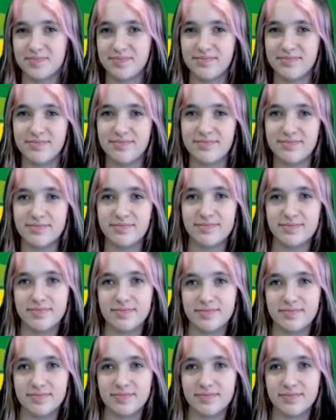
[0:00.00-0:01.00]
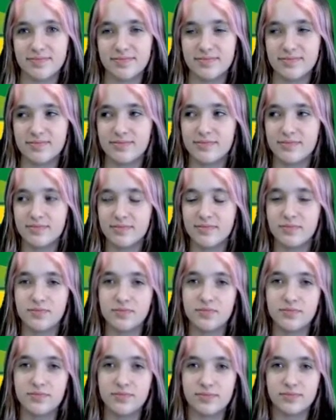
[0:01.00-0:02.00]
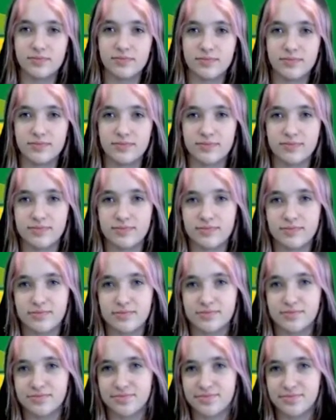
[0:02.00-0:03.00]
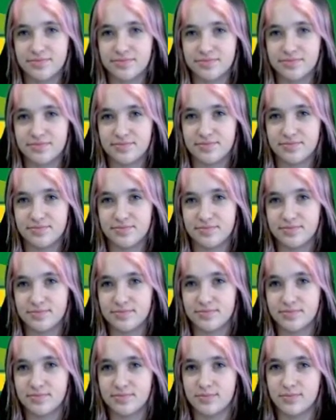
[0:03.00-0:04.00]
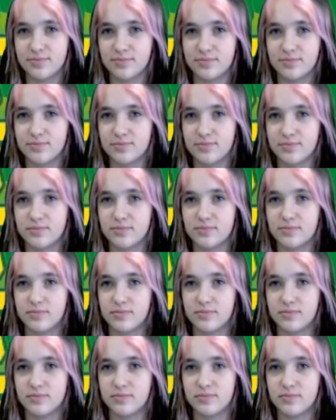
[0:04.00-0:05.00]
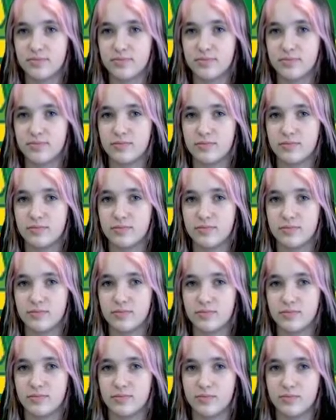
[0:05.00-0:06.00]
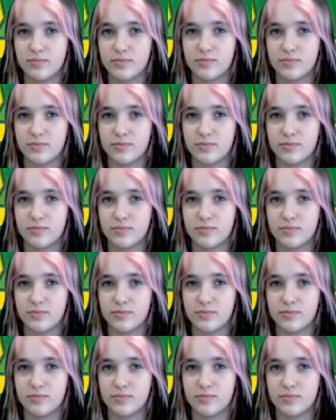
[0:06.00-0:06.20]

This person isn't speaking.